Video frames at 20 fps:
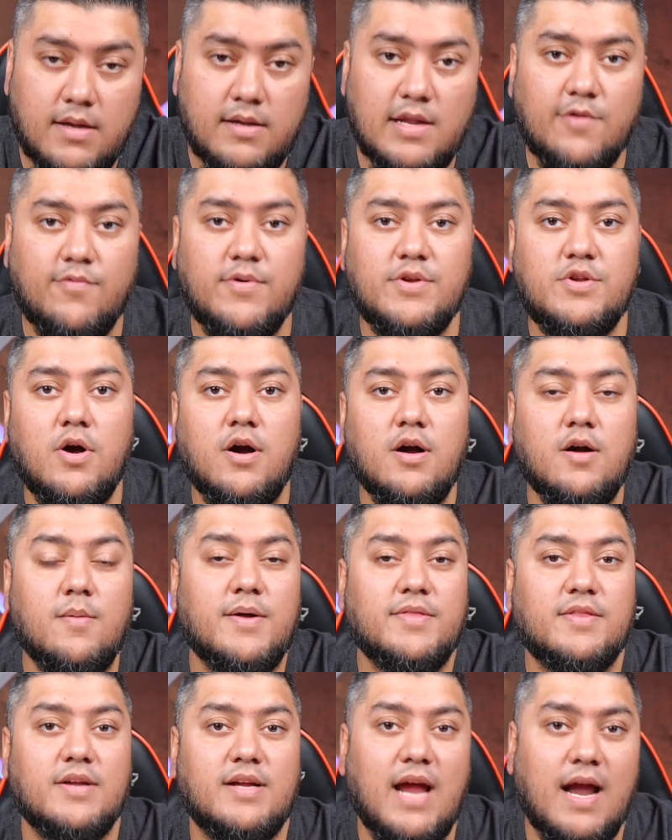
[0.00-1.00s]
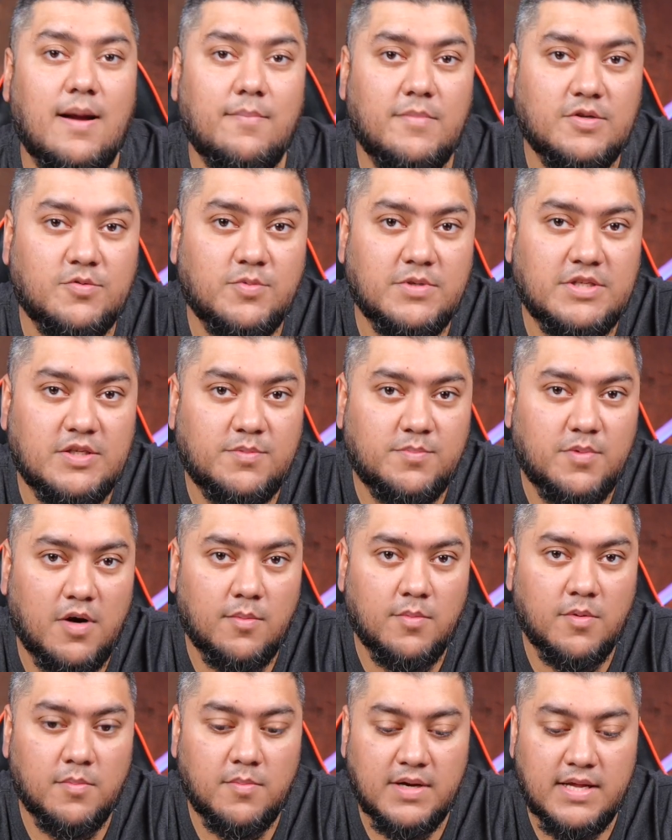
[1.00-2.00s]
Now, if we talk about the cameras, which is
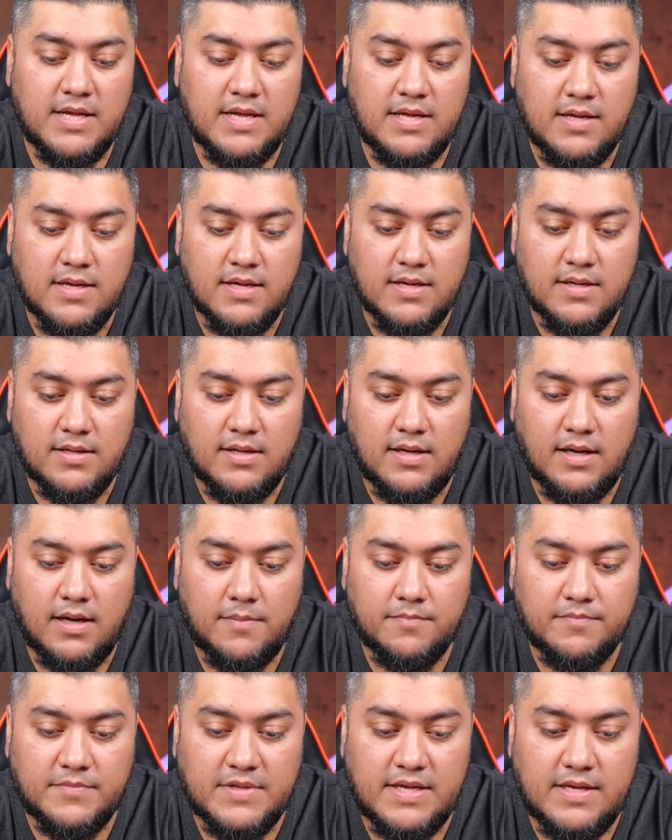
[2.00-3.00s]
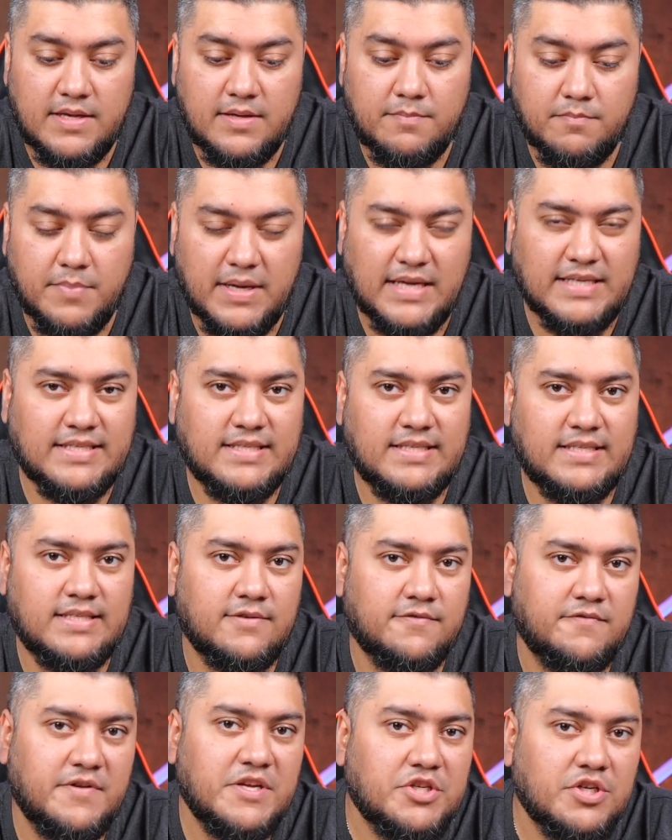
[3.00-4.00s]
probably the best
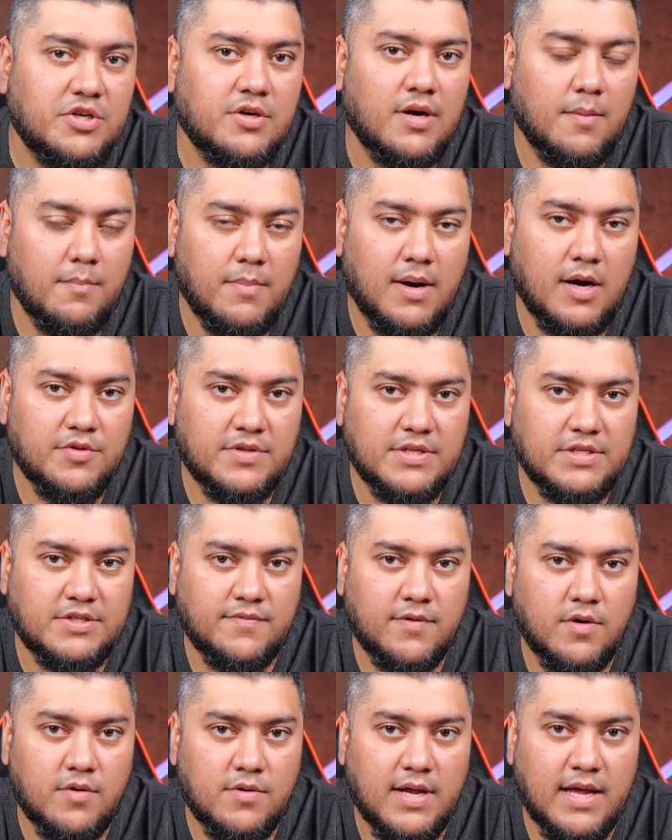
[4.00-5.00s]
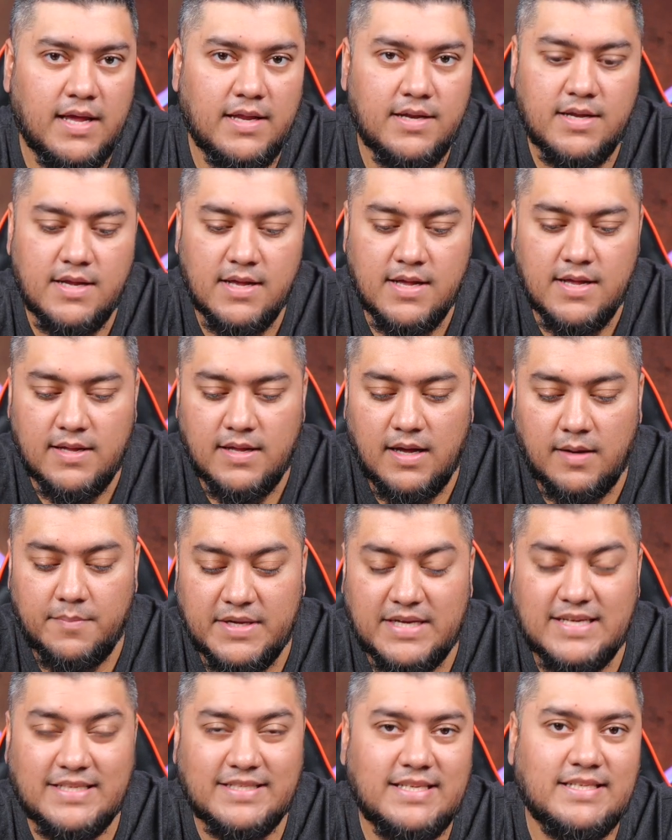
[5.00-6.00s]
feature about this phone, and
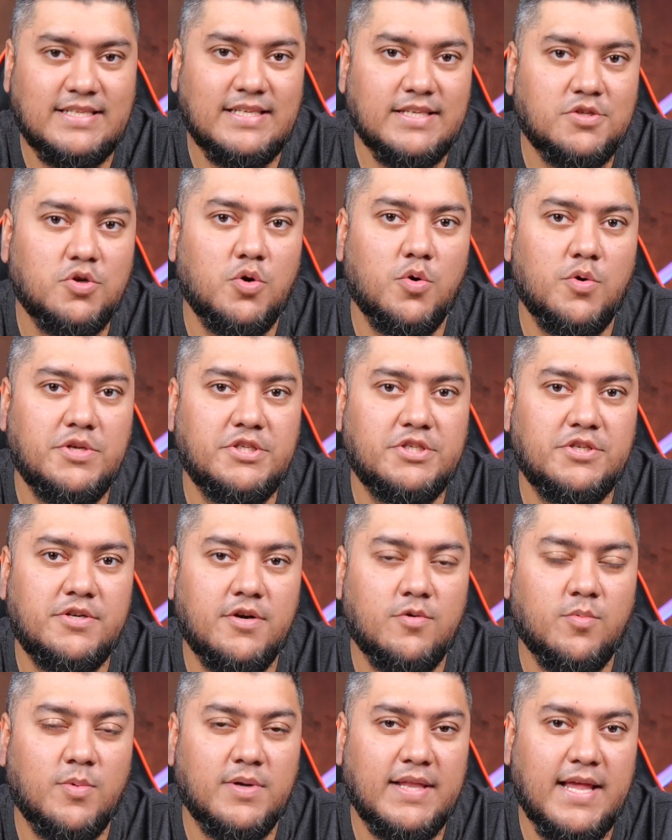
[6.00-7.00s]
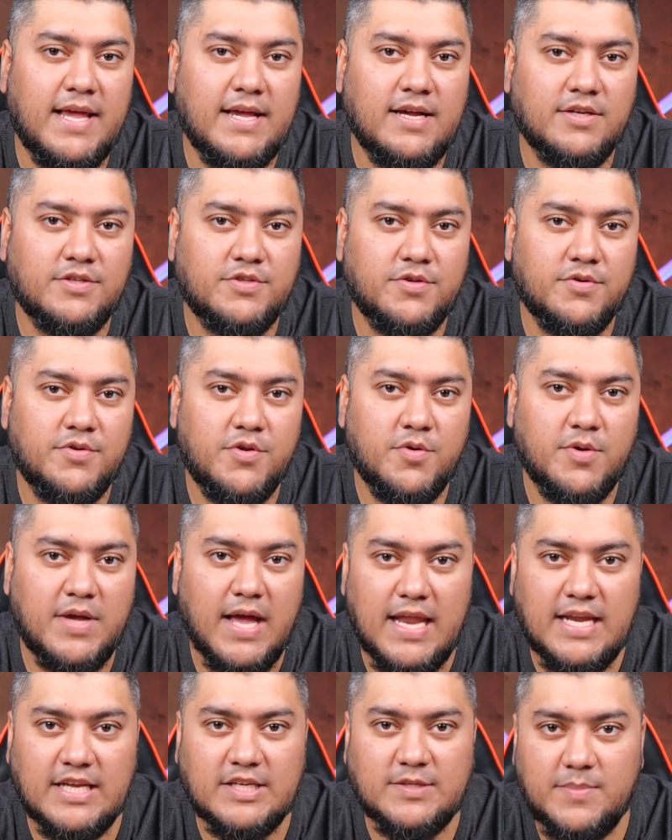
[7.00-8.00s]
because this is co-engineered with Leica, so you
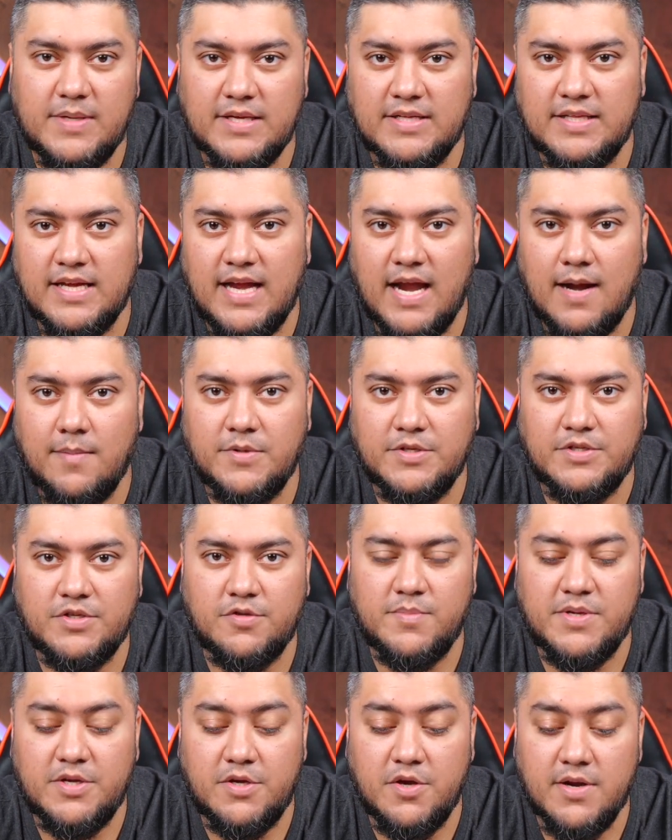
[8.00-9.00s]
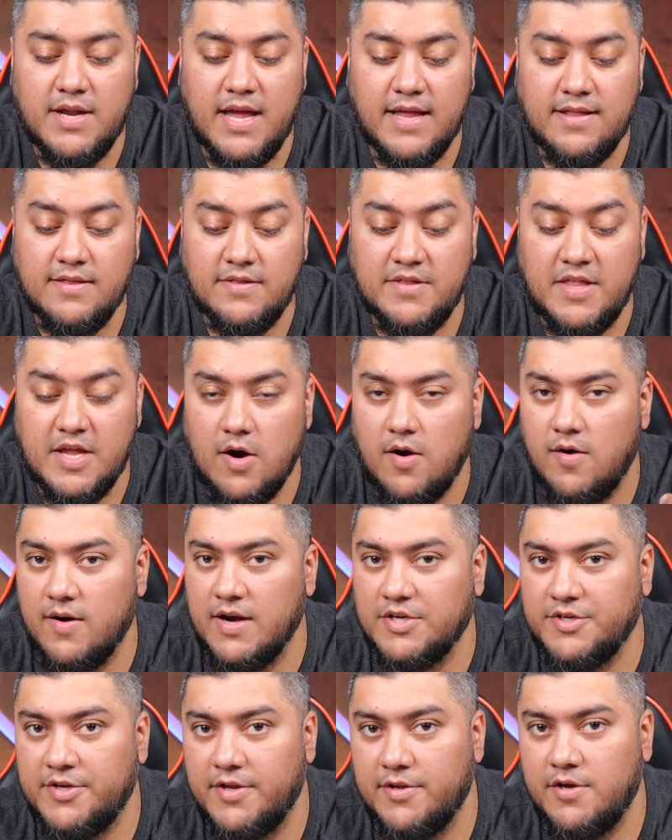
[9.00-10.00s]
can expect the cameras to be good, and they are
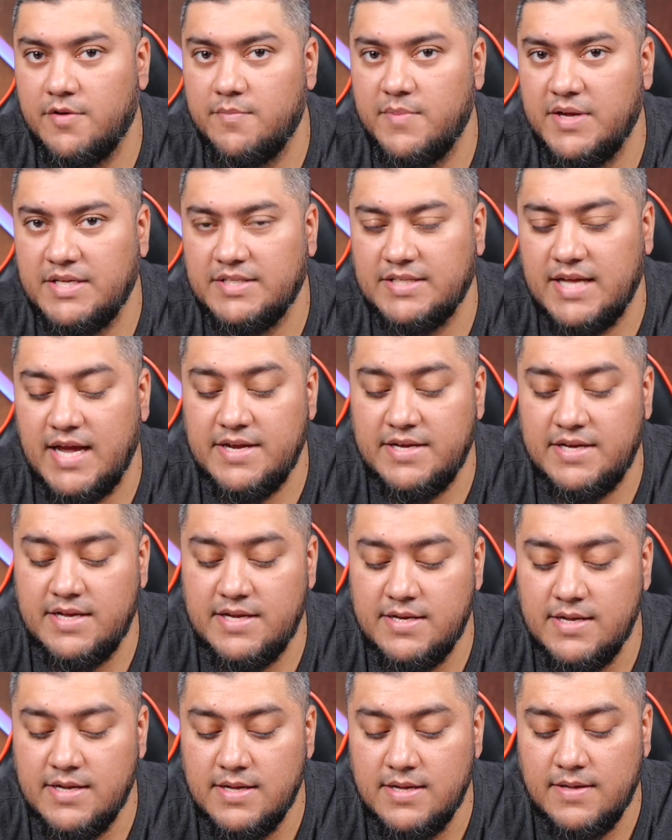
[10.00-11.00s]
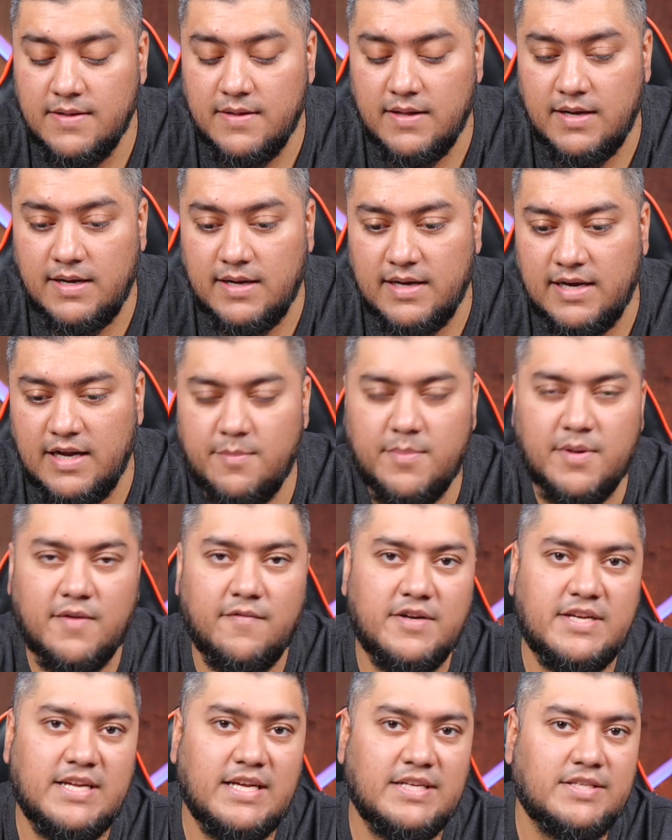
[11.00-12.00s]
actually good because I did a little bit
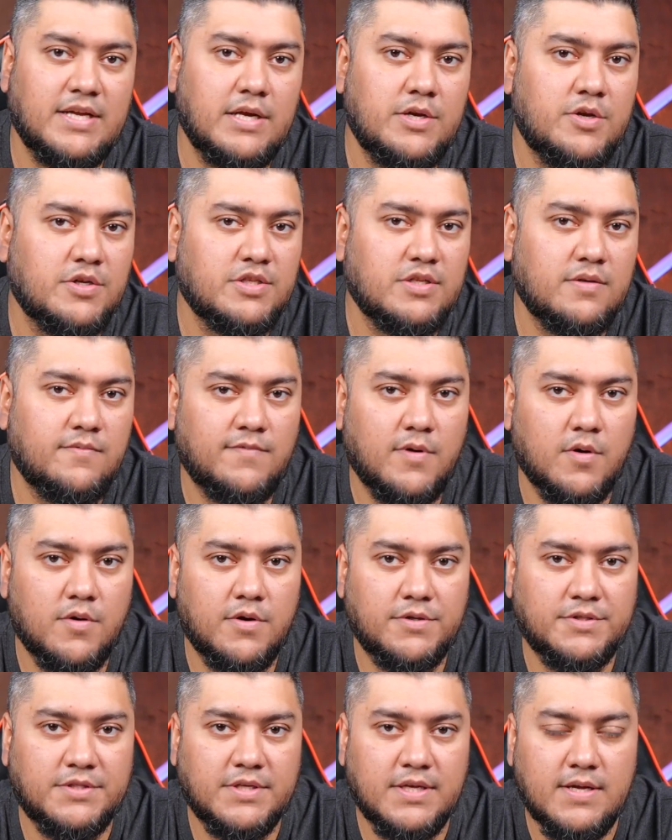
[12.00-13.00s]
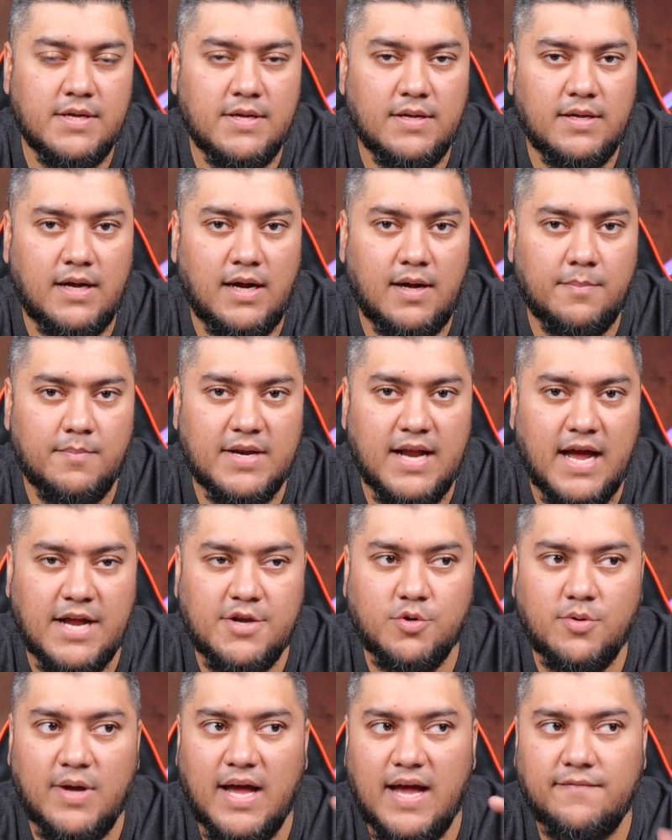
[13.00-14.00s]
of a test. I took some photos, but I
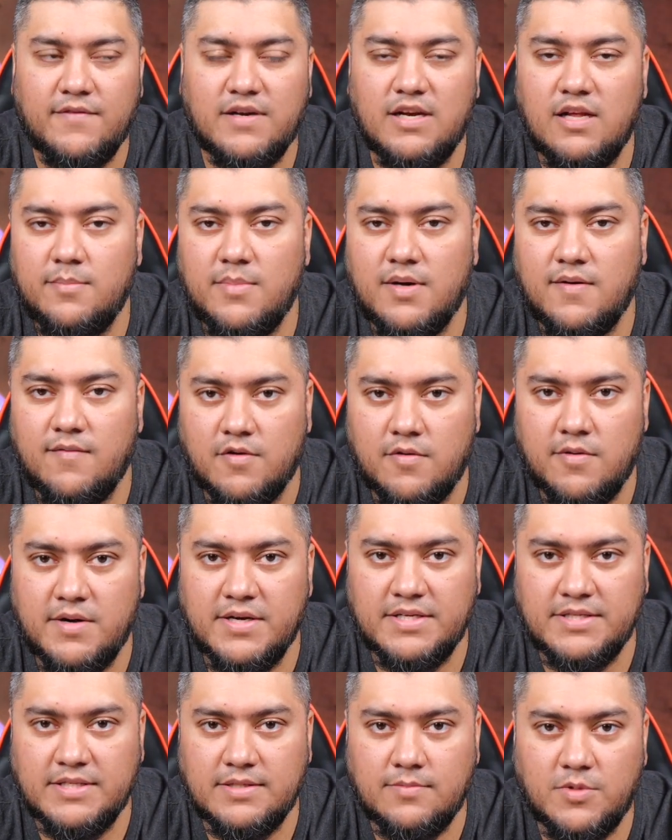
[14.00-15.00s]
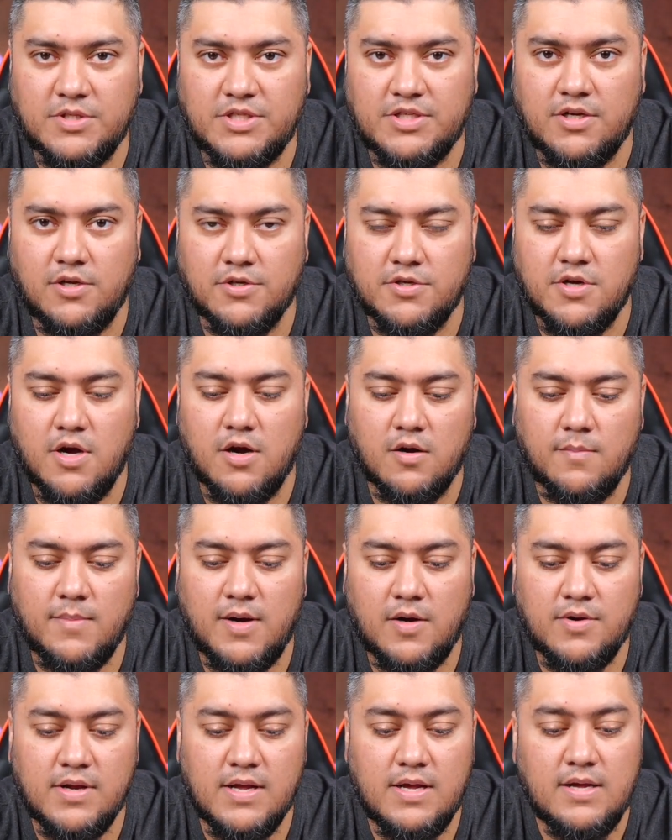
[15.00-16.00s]
do have a little bit of a criticism, which I'll talk about.